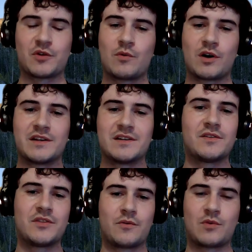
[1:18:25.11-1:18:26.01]

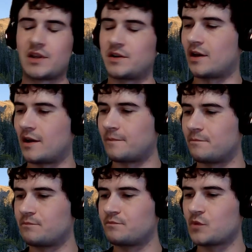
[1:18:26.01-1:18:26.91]

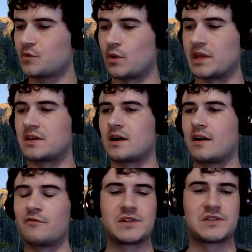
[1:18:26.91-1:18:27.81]
one week
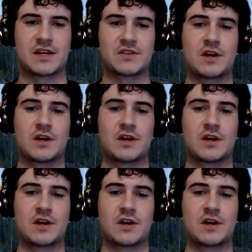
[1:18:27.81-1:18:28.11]
of recess.